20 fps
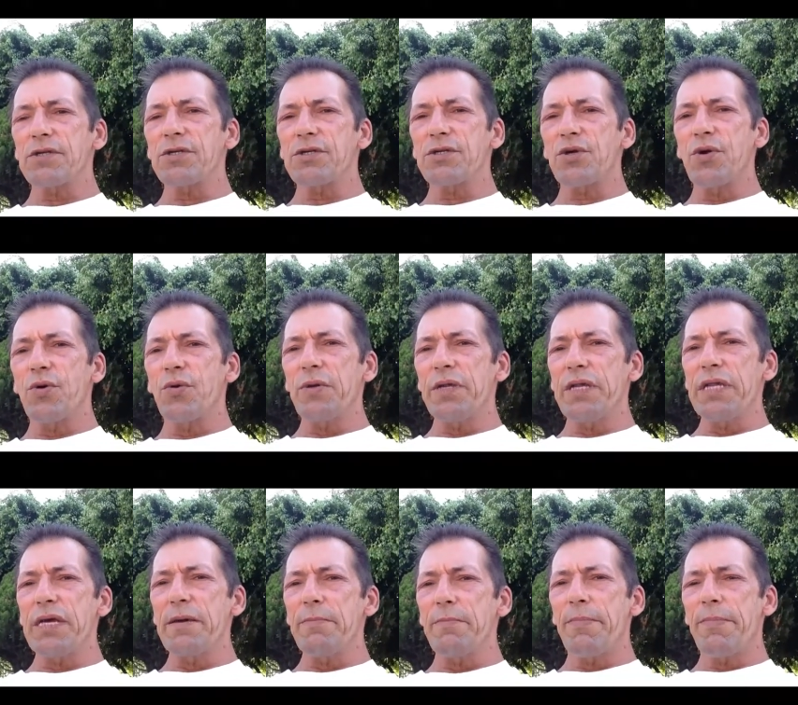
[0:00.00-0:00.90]
There's no
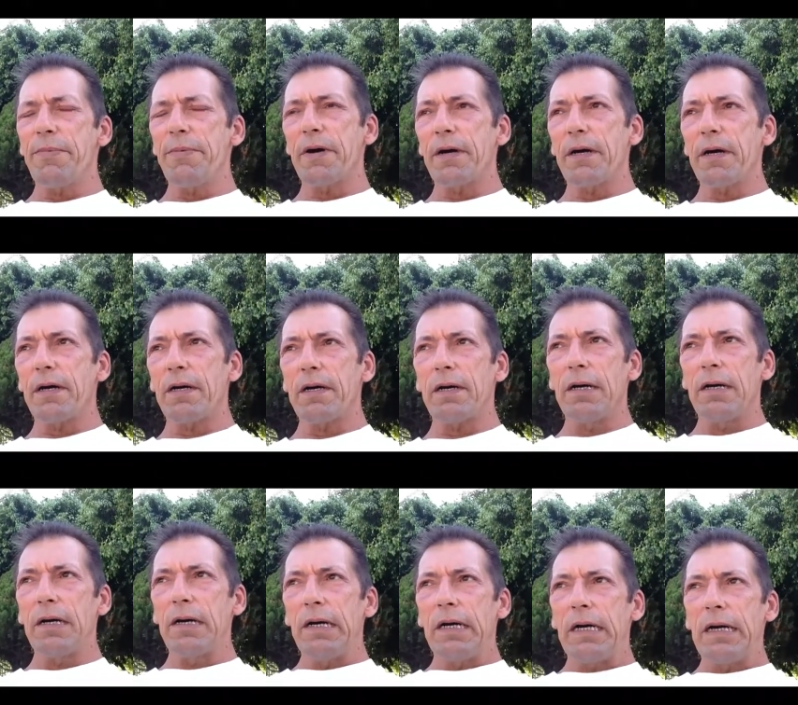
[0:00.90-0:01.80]
deep uh,
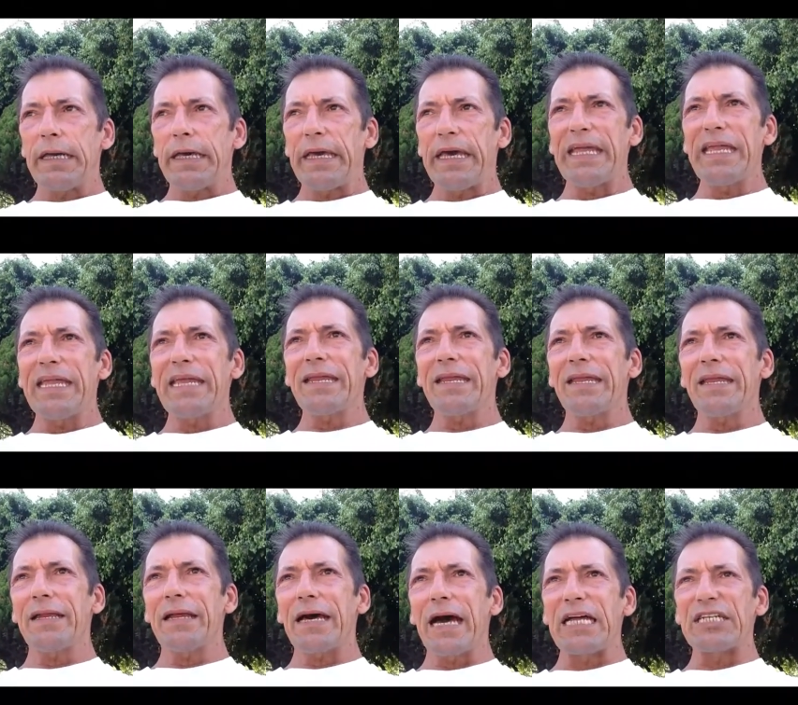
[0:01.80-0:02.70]

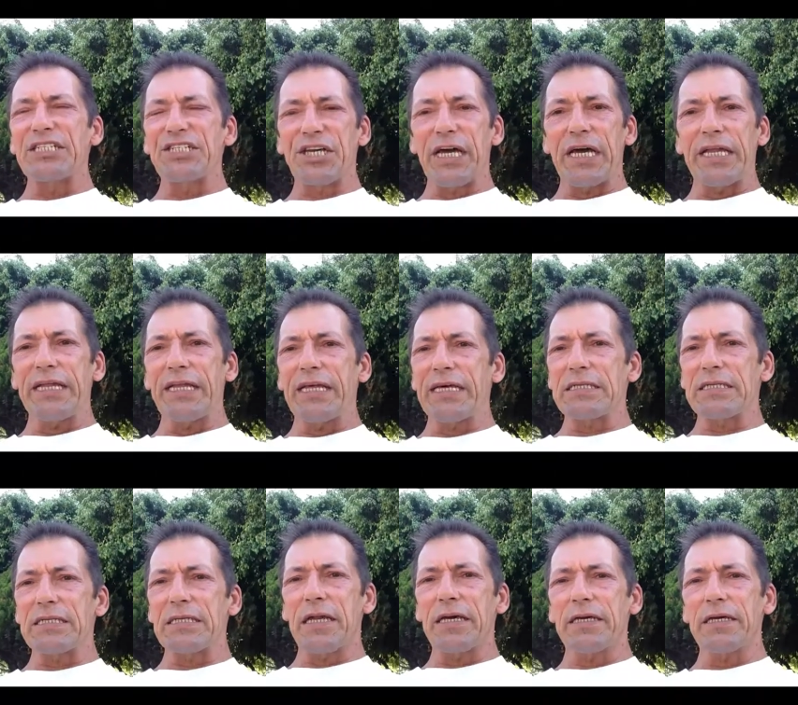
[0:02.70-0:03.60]
hidden
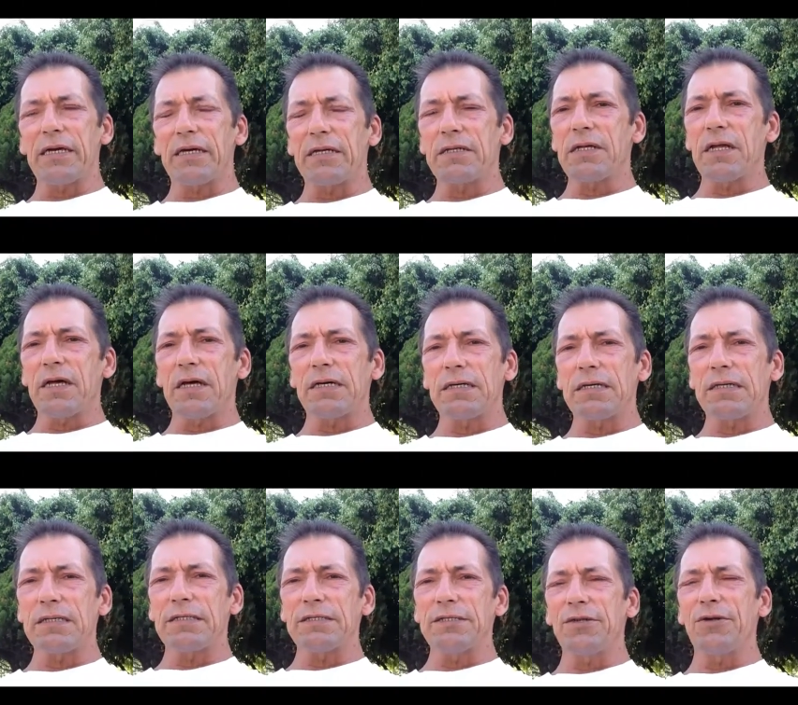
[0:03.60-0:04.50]
agendas like on
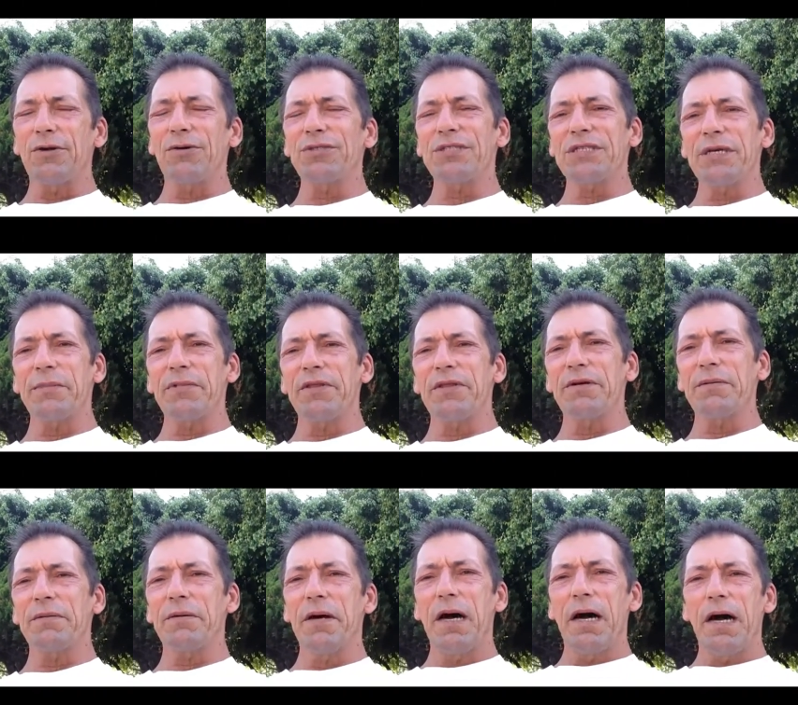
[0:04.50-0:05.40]
uh, you know, some of
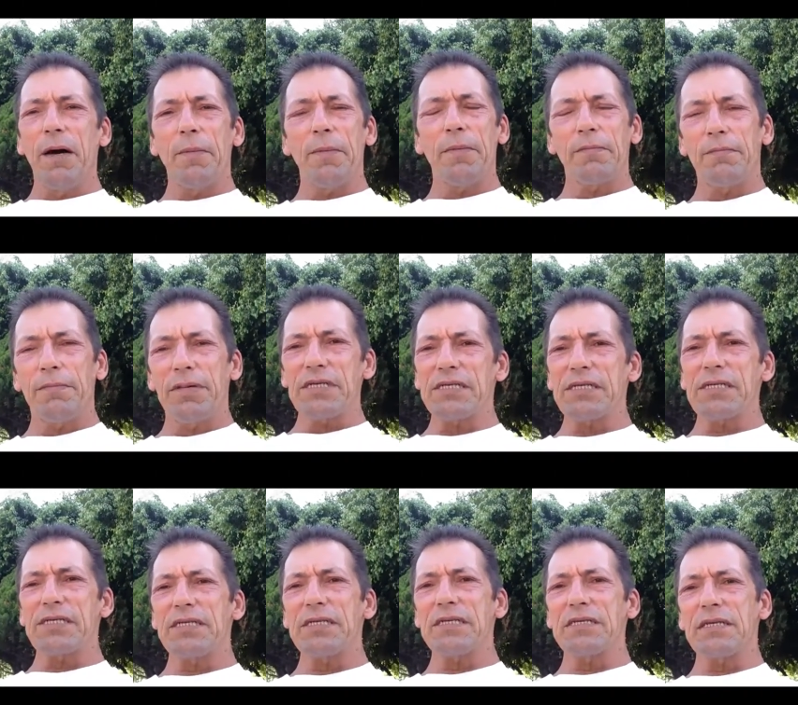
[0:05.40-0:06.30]
the
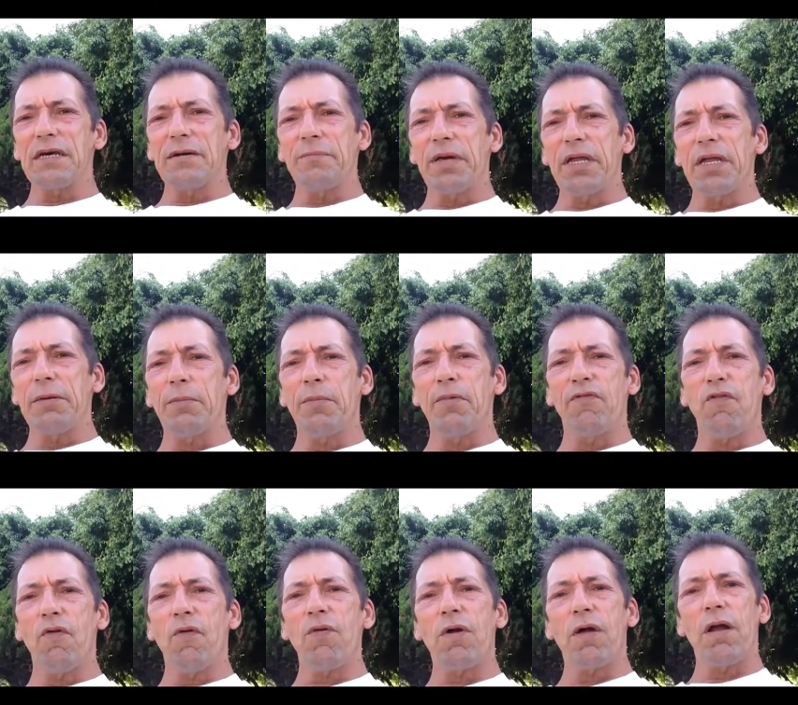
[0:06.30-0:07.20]
businesses I've been in
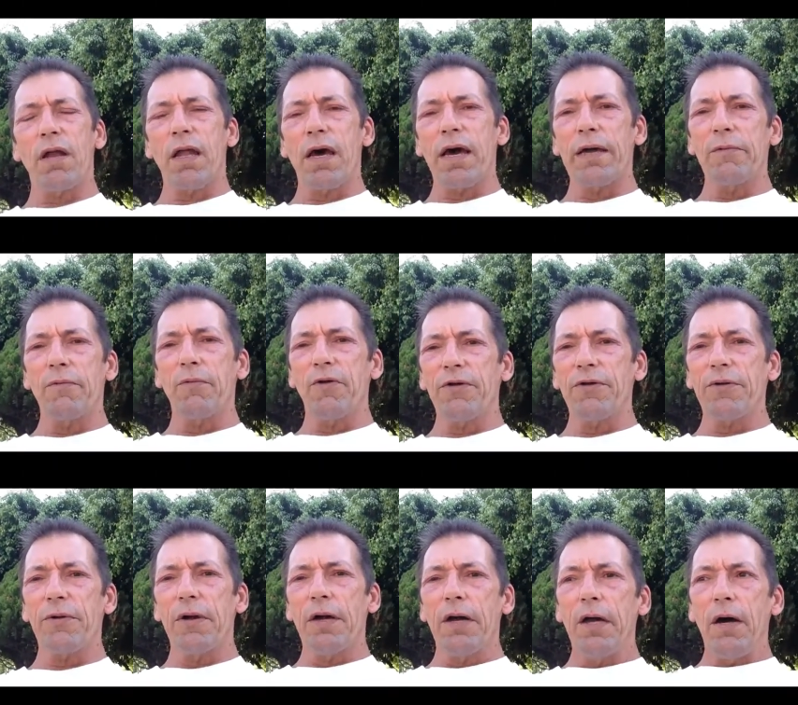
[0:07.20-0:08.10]
before online
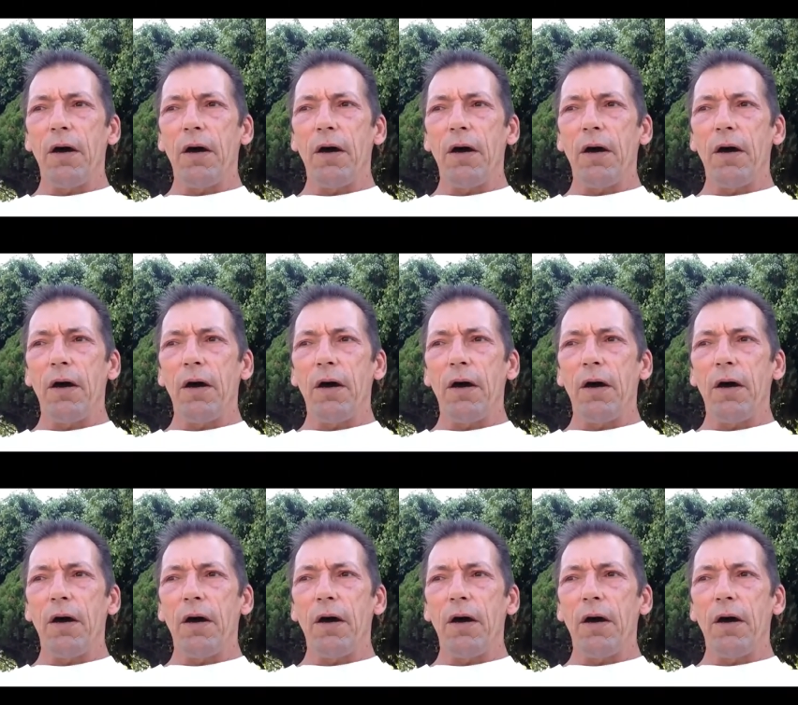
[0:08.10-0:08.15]
where,